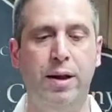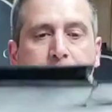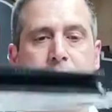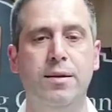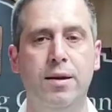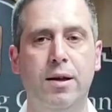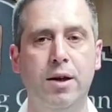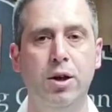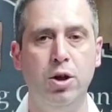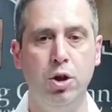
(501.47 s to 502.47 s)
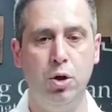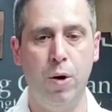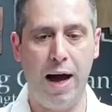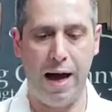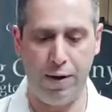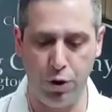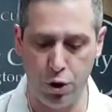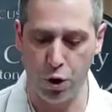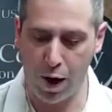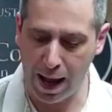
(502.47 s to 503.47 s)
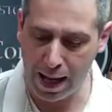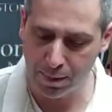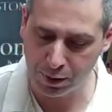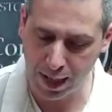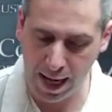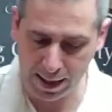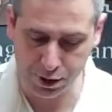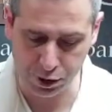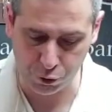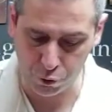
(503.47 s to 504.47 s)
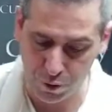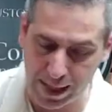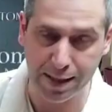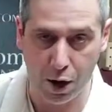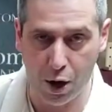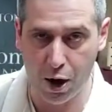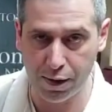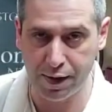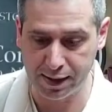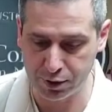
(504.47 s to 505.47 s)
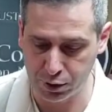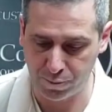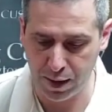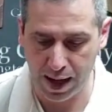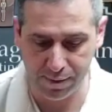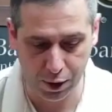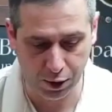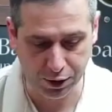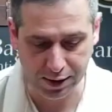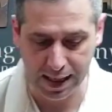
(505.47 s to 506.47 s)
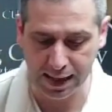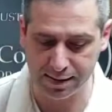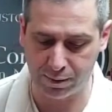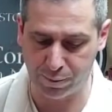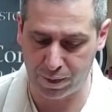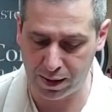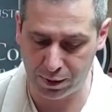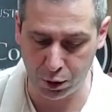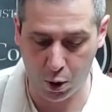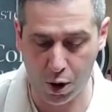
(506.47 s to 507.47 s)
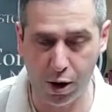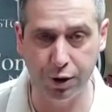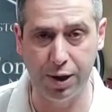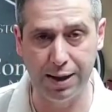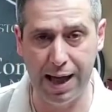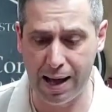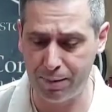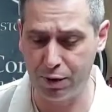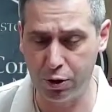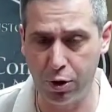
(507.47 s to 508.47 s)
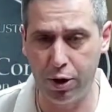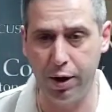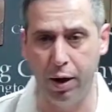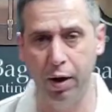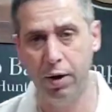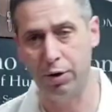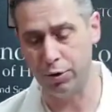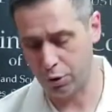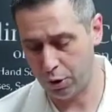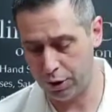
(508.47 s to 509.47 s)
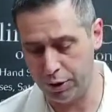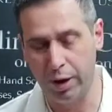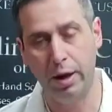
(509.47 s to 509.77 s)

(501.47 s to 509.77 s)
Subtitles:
this. You're able to actually write on this. So if you have it on your desk in front of you, on your lap, you're a lawyer, you're in court,